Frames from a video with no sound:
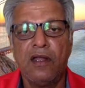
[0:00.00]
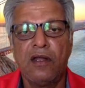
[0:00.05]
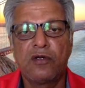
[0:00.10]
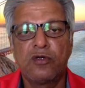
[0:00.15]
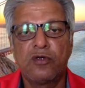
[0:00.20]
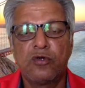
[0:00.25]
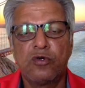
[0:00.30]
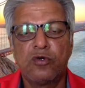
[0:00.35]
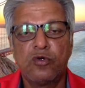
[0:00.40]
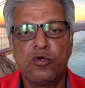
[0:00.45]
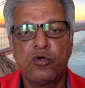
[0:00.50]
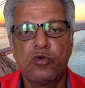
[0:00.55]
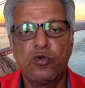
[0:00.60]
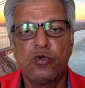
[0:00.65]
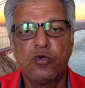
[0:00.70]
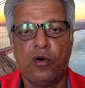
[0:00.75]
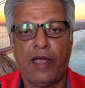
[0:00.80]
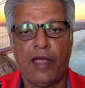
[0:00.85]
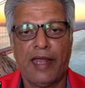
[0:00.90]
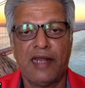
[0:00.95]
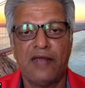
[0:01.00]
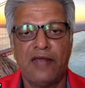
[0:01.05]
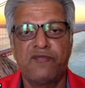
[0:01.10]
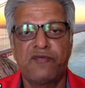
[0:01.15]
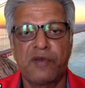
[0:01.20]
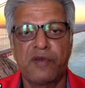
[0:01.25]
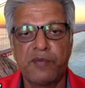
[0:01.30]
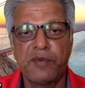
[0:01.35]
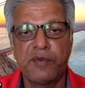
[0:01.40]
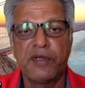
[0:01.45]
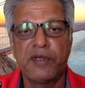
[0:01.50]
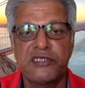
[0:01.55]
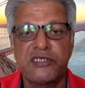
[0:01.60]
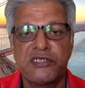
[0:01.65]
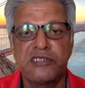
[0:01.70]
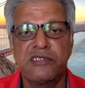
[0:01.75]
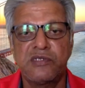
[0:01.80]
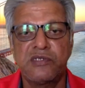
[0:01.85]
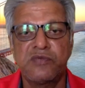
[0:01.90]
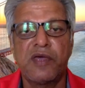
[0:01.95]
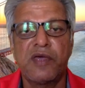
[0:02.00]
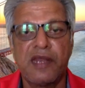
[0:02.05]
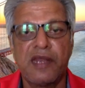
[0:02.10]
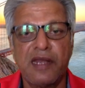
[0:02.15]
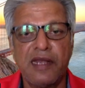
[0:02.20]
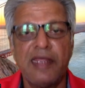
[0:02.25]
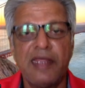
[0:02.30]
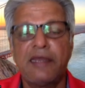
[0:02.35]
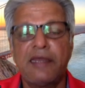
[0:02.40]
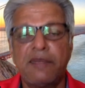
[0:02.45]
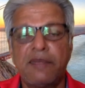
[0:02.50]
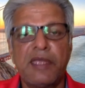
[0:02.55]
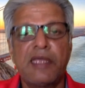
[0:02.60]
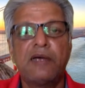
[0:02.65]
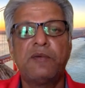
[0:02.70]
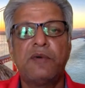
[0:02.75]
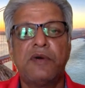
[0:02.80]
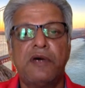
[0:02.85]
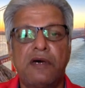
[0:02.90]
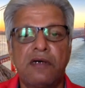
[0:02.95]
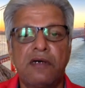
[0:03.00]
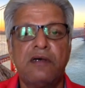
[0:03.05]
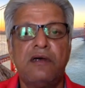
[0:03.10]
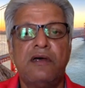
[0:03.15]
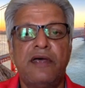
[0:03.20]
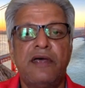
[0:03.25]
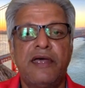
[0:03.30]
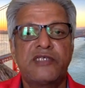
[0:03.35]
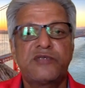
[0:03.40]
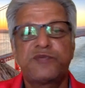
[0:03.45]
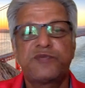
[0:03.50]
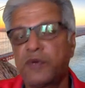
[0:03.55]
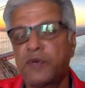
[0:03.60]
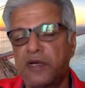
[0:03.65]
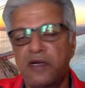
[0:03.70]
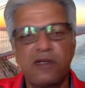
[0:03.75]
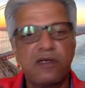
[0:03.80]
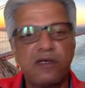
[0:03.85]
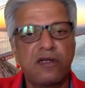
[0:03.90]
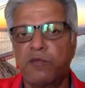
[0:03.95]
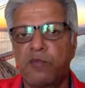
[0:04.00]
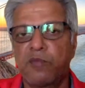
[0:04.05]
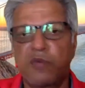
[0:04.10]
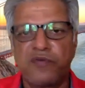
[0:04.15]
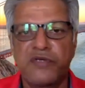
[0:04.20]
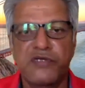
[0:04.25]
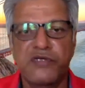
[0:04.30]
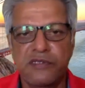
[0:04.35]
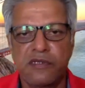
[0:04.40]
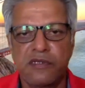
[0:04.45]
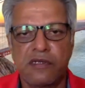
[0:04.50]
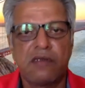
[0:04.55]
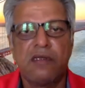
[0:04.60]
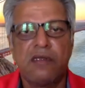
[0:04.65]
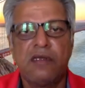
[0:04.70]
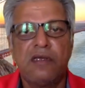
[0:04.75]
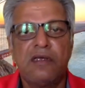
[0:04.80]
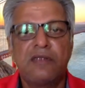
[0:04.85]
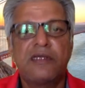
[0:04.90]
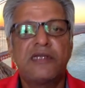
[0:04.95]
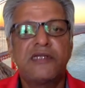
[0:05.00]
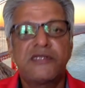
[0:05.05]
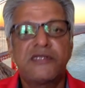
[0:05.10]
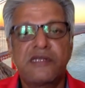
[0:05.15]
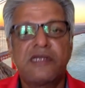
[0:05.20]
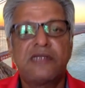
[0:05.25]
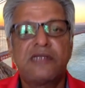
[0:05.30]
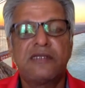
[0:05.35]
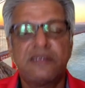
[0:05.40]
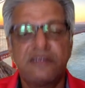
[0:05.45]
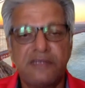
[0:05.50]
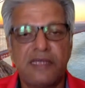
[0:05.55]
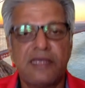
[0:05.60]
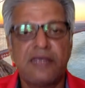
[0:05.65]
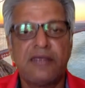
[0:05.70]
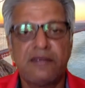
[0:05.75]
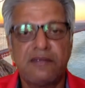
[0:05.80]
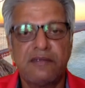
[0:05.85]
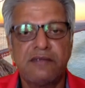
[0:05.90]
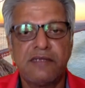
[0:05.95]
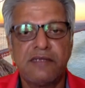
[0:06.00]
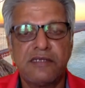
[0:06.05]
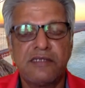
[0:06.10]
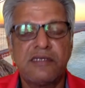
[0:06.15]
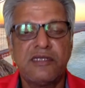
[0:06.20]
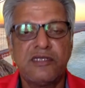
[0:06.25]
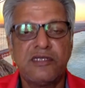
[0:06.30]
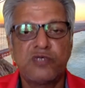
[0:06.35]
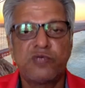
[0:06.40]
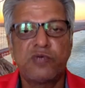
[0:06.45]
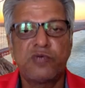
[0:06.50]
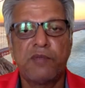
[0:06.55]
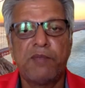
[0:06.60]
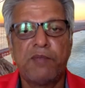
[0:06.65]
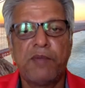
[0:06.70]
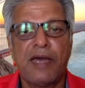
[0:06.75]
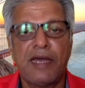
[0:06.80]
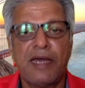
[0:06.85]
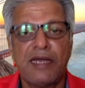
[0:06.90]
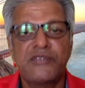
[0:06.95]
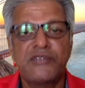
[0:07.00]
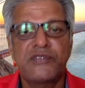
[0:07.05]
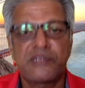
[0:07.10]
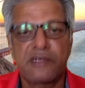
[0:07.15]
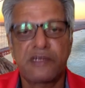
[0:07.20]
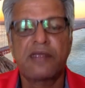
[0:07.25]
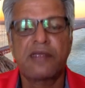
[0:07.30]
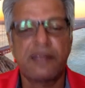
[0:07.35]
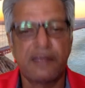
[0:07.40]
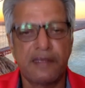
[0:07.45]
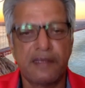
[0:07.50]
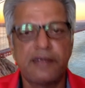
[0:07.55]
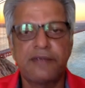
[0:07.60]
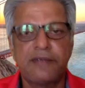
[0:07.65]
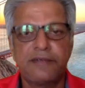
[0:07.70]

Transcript: to do enough repetitions wherein he can become an expert or a professional. That's another thing. There needs to be a balance struck here.